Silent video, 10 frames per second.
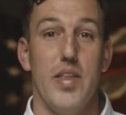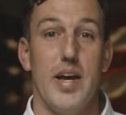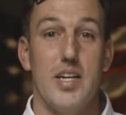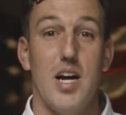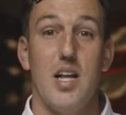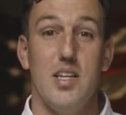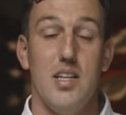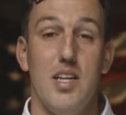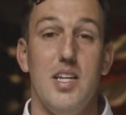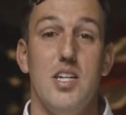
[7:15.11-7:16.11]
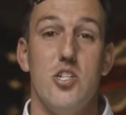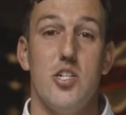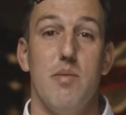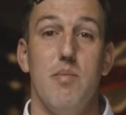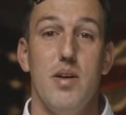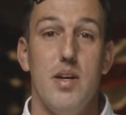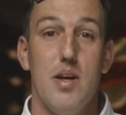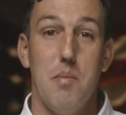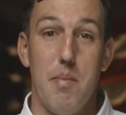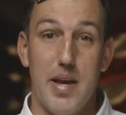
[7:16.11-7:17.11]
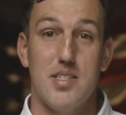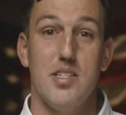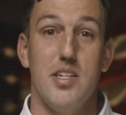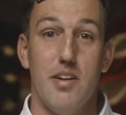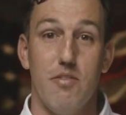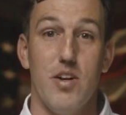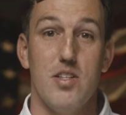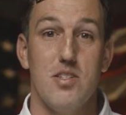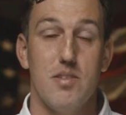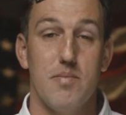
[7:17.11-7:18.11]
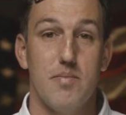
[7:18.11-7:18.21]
that godly leadership makes the difference.